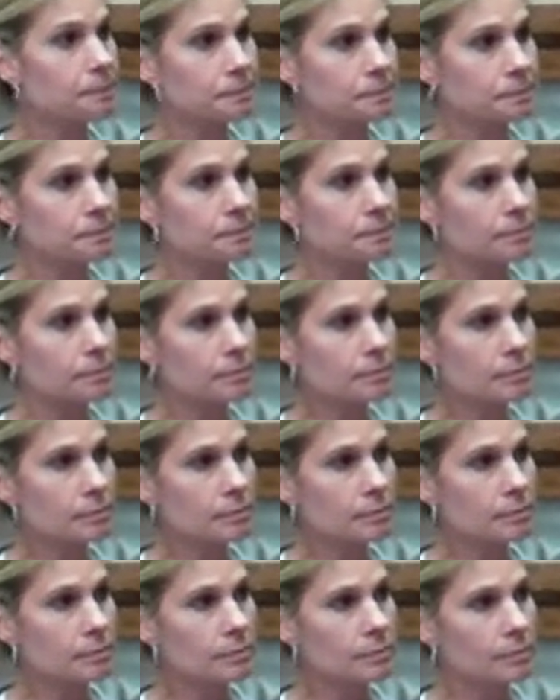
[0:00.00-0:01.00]

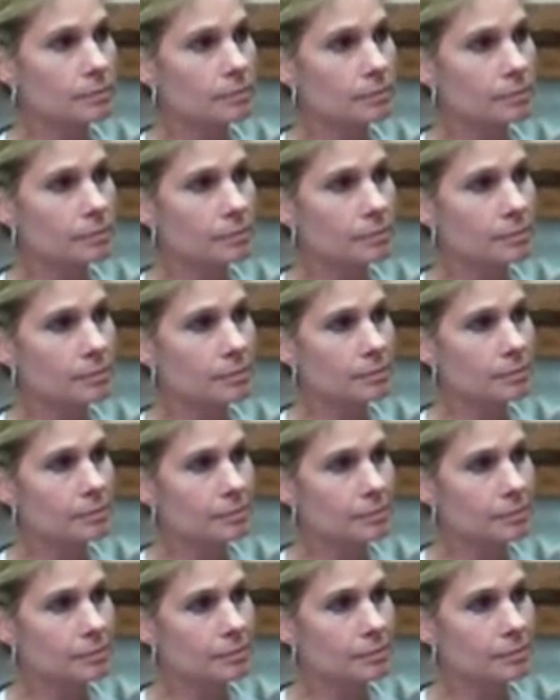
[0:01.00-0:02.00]

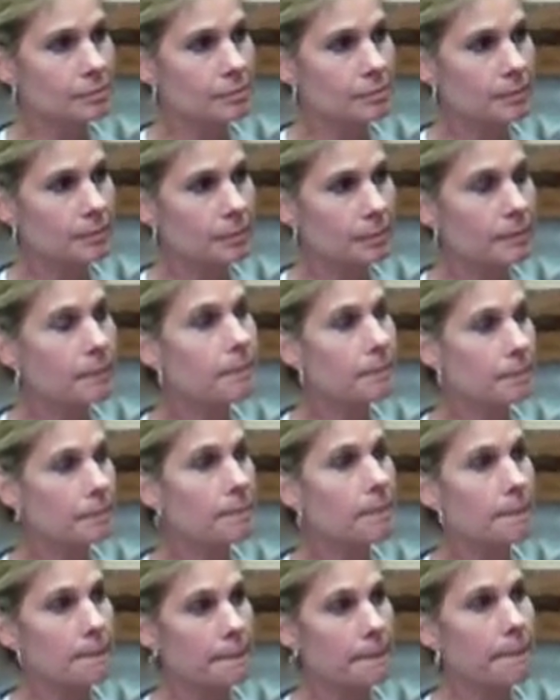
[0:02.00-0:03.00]

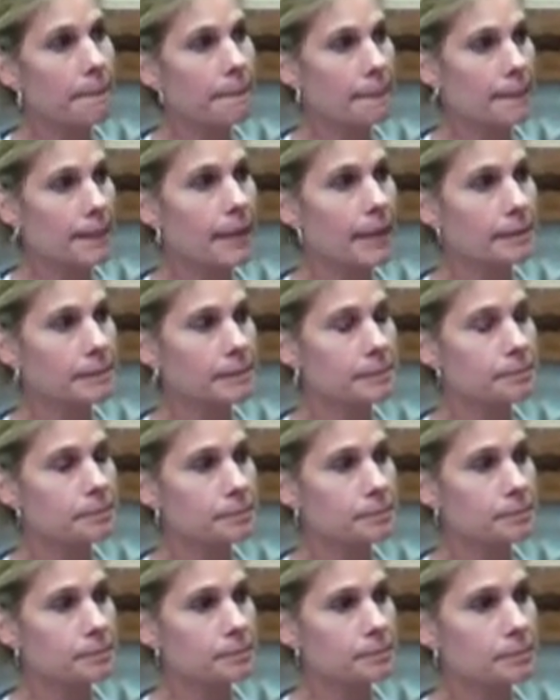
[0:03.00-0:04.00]

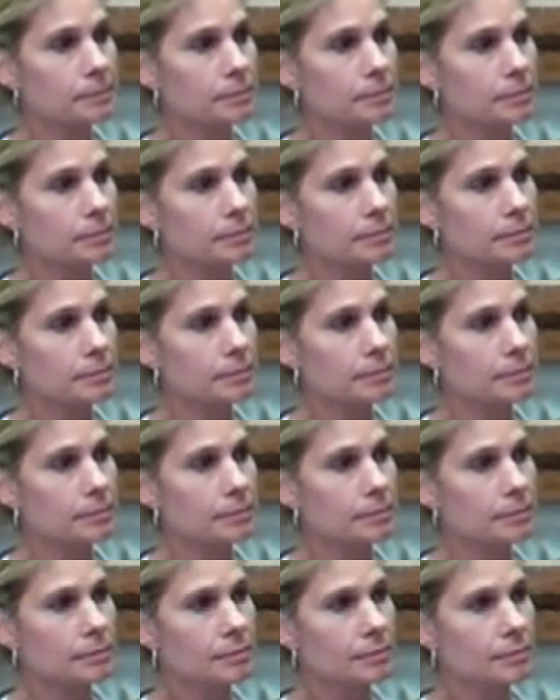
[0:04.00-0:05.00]

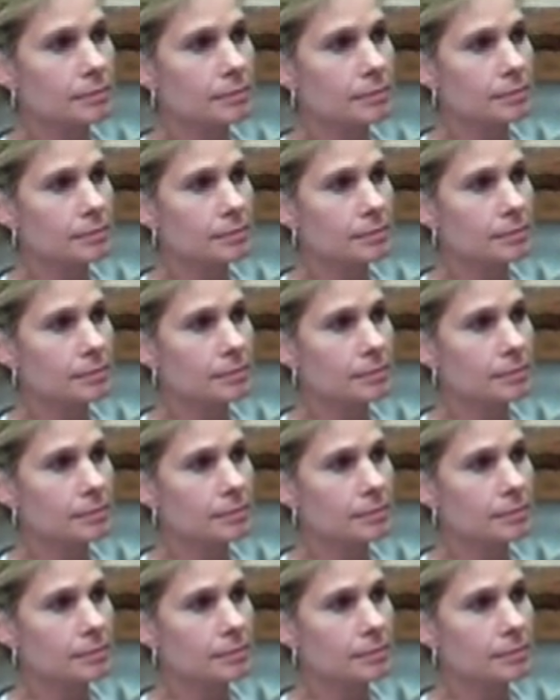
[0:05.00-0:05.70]
No words are spoken by the person on screen.